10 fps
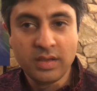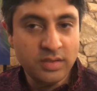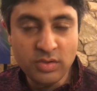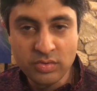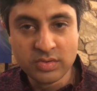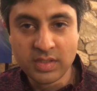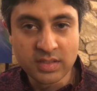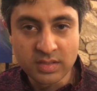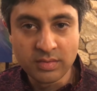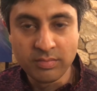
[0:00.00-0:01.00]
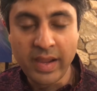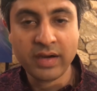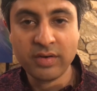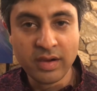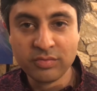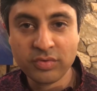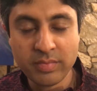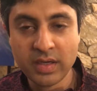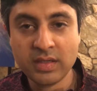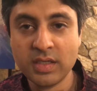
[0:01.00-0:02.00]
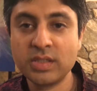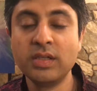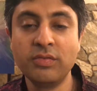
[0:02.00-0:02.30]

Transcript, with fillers: used as a background for meditation